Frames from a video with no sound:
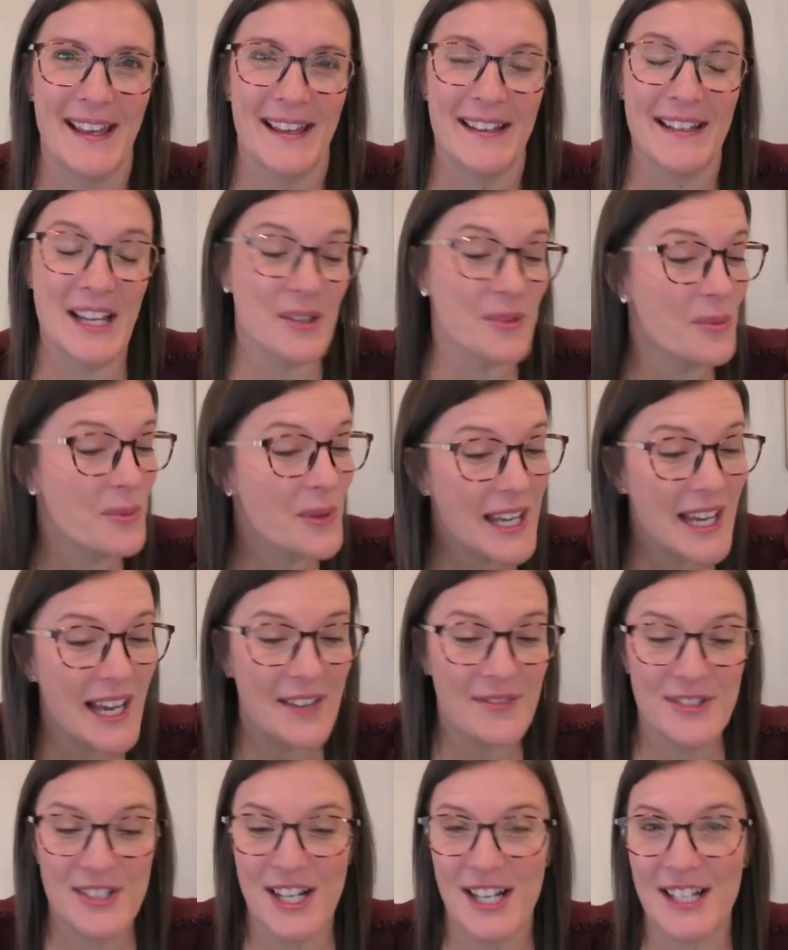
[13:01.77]
Now, we
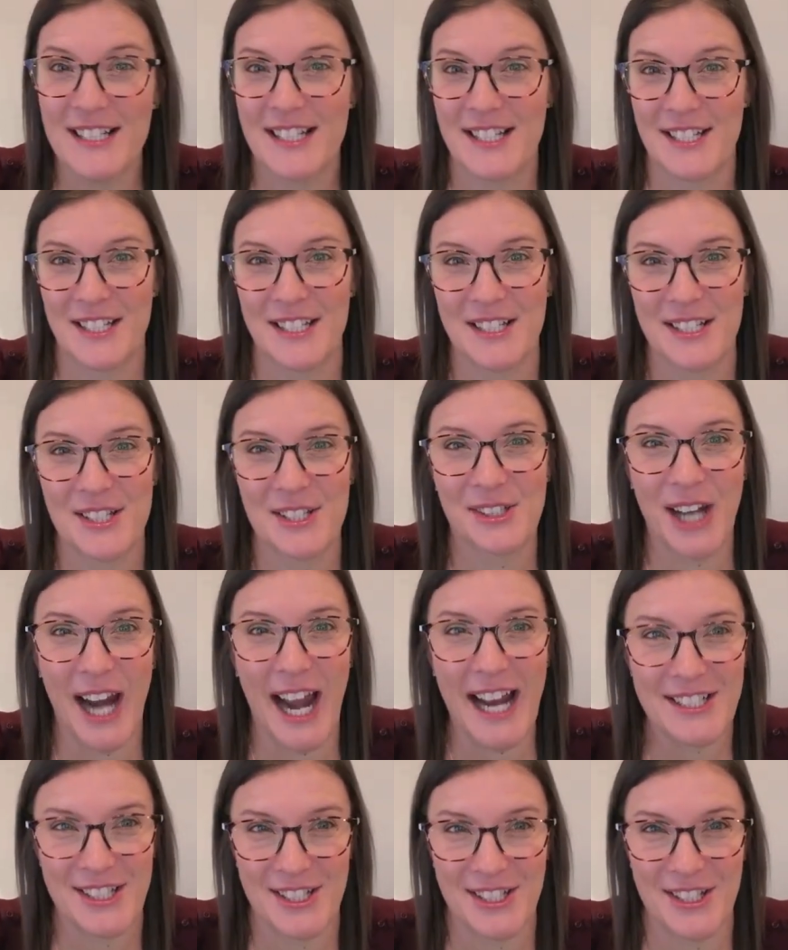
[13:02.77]
have just
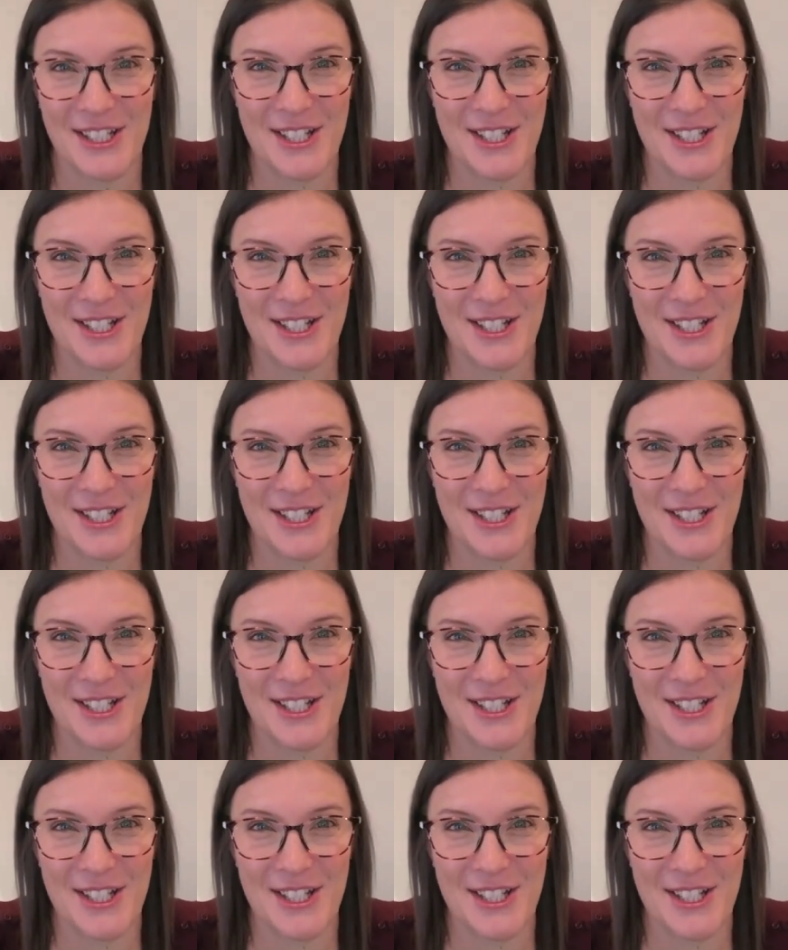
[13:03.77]
scratched the